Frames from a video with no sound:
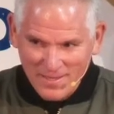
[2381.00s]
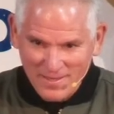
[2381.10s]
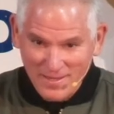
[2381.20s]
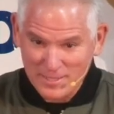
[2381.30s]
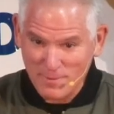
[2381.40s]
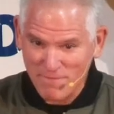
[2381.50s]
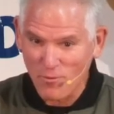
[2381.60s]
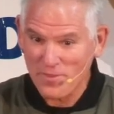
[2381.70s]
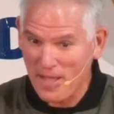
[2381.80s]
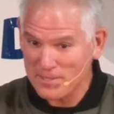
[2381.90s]
Costs about
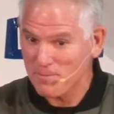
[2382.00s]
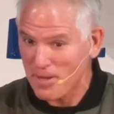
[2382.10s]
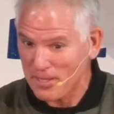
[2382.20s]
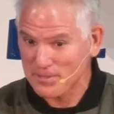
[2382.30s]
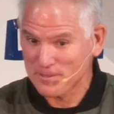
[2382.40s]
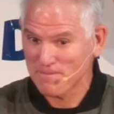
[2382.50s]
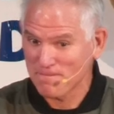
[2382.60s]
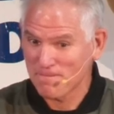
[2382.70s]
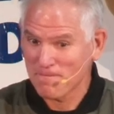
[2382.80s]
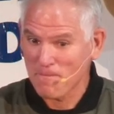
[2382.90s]
$4,000.
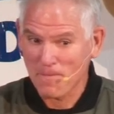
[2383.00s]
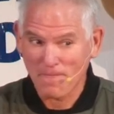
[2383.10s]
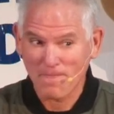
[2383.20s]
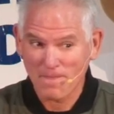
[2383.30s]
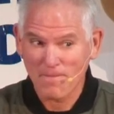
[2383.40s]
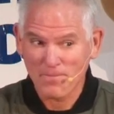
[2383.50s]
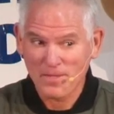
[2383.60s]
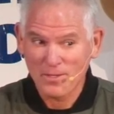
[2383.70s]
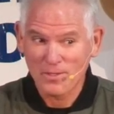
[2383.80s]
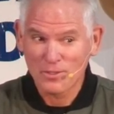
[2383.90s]

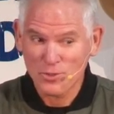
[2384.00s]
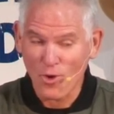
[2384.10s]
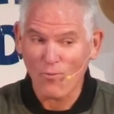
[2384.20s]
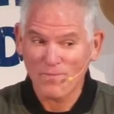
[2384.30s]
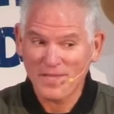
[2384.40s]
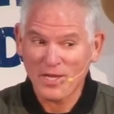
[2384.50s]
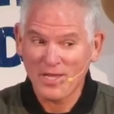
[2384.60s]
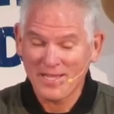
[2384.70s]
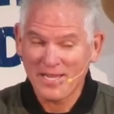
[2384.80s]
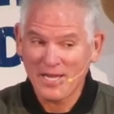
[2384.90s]
So
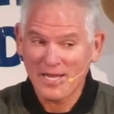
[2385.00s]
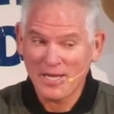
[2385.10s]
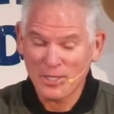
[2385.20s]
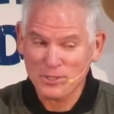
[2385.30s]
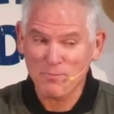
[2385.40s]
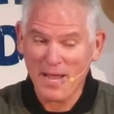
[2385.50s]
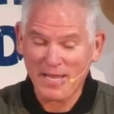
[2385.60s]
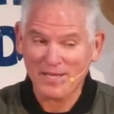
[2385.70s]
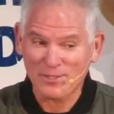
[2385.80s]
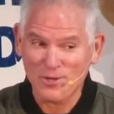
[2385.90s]
here's
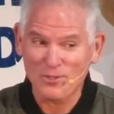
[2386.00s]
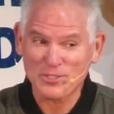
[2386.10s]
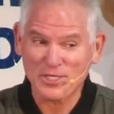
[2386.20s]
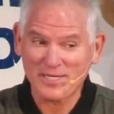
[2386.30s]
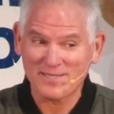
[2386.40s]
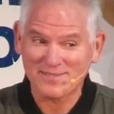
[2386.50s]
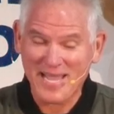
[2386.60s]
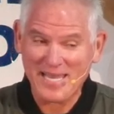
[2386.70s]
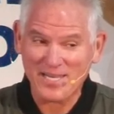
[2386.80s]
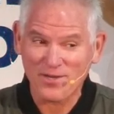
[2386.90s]
my closing
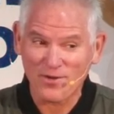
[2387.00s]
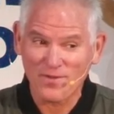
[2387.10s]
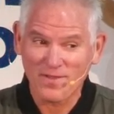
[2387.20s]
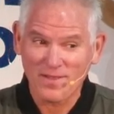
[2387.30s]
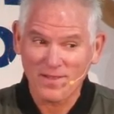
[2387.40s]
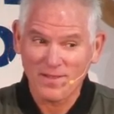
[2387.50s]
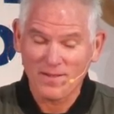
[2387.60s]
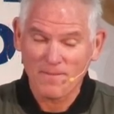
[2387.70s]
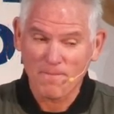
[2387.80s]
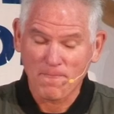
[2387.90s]
landing
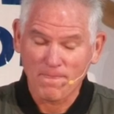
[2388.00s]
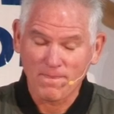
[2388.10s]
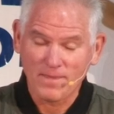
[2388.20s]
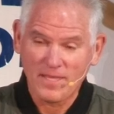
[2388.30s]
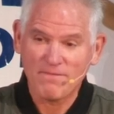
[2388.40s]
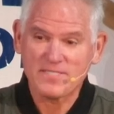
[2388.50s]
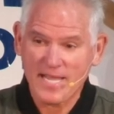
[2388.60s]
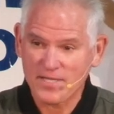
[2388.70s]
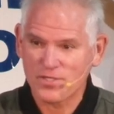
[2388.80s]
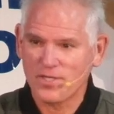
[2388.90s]

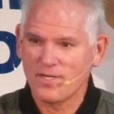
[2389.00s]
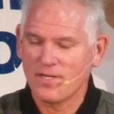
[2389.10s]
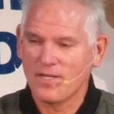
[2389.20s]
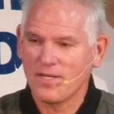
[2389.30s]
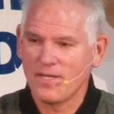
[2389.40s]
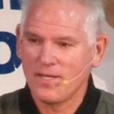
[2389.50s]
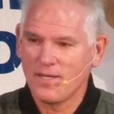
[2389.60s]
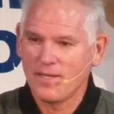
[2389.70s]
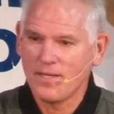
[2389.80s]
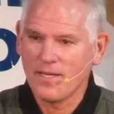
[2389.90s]
invitation.
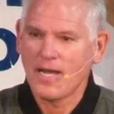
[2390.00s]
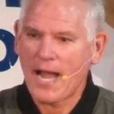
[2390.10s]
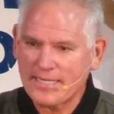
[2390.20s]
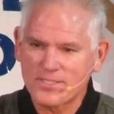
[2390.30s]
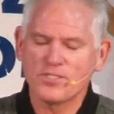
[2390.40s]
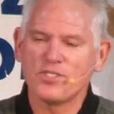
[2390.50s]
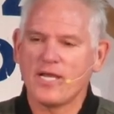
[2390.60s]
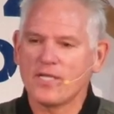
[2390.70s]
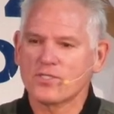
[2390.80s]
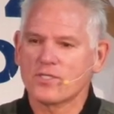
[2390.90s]
I
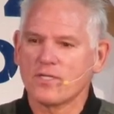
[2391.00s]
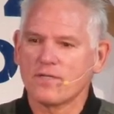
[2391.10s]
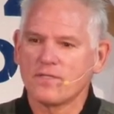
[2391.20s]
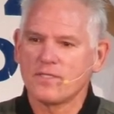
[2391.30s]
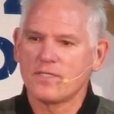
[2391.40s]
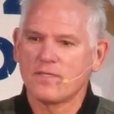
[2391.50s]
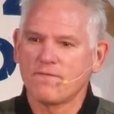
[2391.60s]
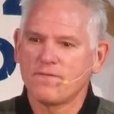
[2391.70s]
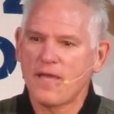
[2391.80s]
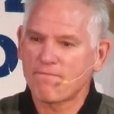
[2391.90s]
suggest
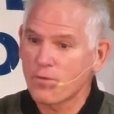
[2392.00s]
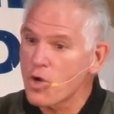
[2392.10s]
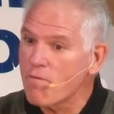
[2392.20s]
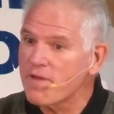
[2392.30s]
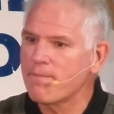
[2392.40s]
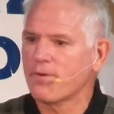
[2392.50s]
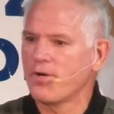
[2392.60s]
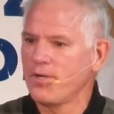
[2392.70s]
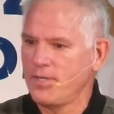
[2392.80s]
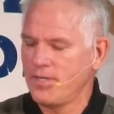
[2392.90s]
that for
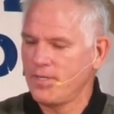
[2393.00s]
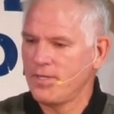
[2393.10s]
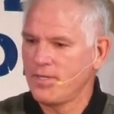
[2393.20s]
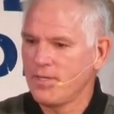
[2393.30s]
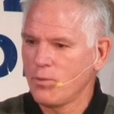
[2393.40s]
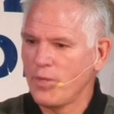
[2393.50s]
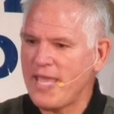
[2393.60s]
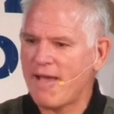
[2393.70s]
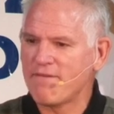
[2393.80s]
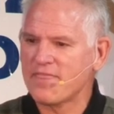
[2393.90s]
November,
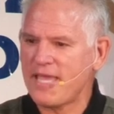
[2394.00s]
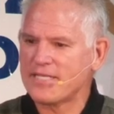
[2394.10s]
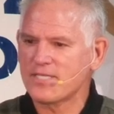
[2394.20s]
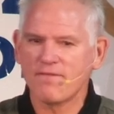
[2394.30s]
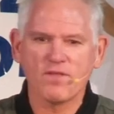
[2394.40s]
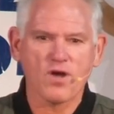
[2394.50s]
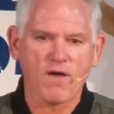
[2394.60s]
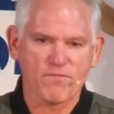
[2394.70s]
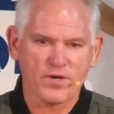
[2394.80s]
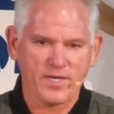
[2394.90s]
we have a Thanksgiving
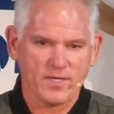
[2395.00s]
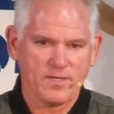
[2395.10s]
offering